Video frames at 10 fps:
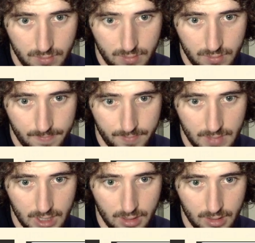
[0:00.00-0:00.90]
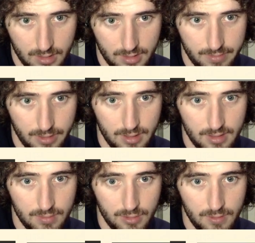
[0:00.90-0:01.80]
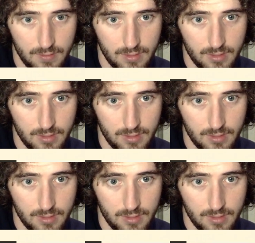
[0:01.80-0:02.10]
I think I just play this move.